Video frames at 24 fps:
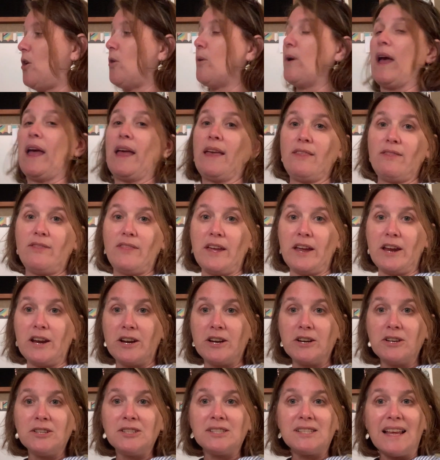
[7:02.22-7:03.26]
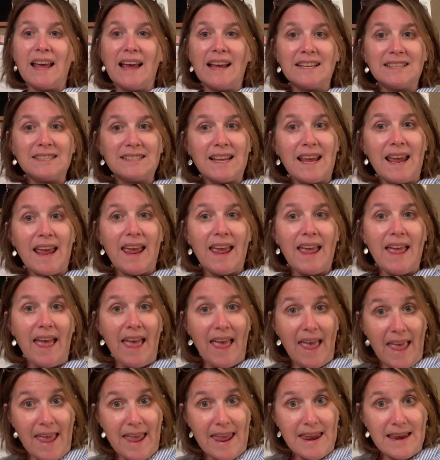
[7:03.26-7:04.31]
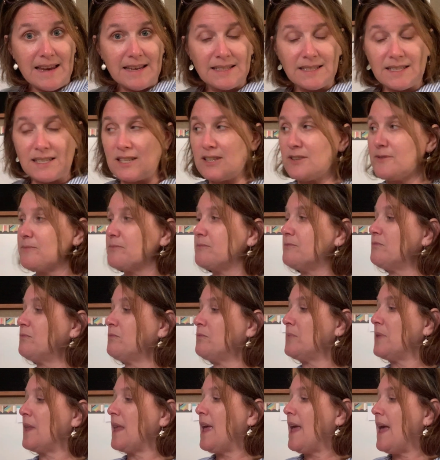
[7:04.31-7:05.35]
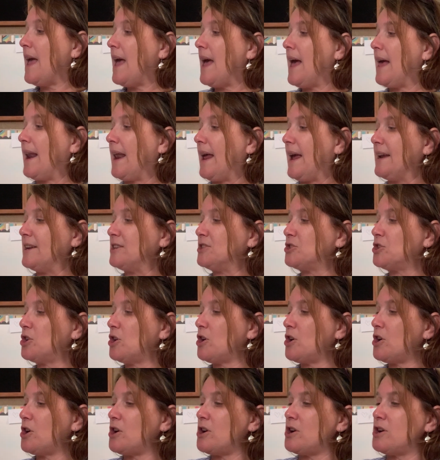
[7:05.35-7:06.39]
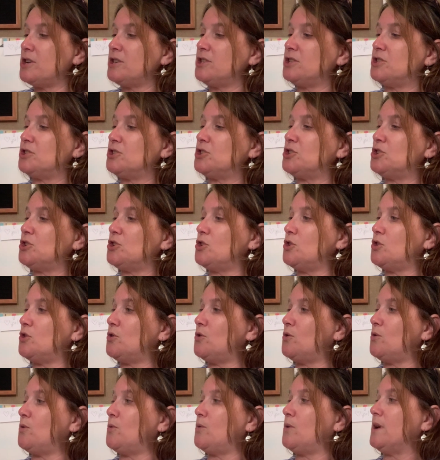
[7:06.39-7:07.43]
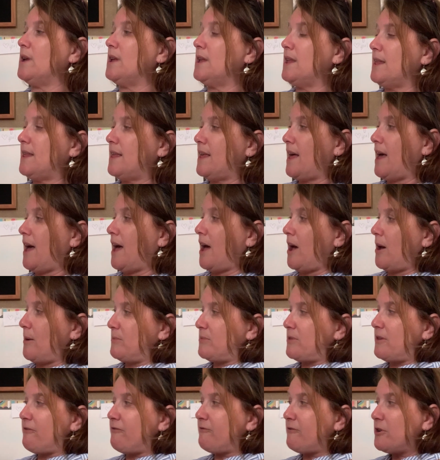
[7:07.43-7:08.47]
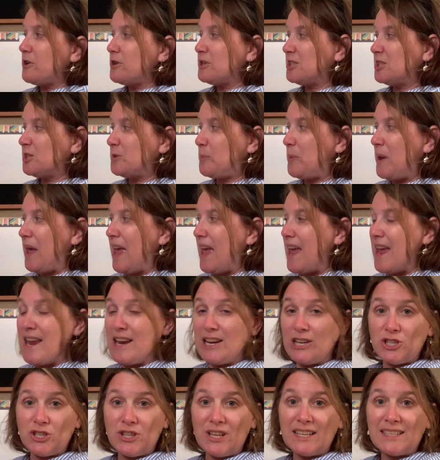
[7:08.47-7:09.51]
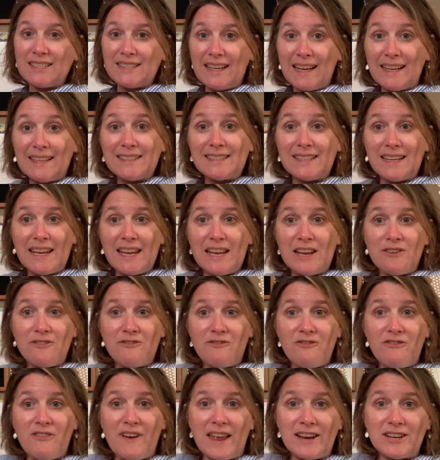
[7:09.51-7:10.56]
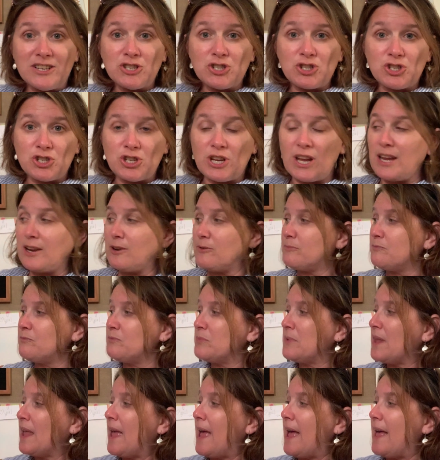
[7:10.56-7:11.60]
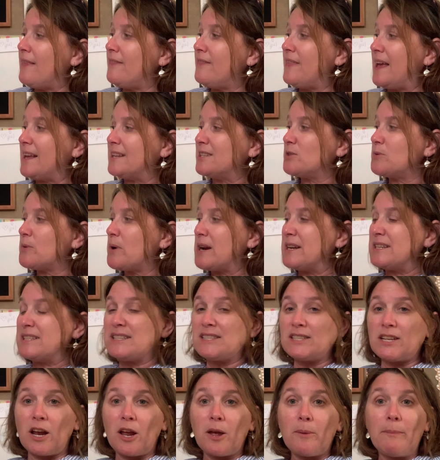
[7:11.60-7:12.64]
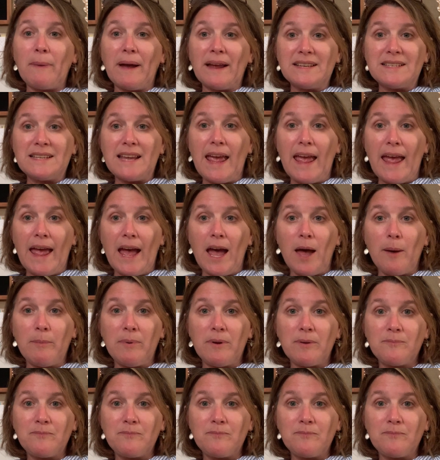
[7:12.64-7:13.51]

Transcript: okay, there's essay 8. And I turned to the first page that says invention, and that's where I stuck my tab.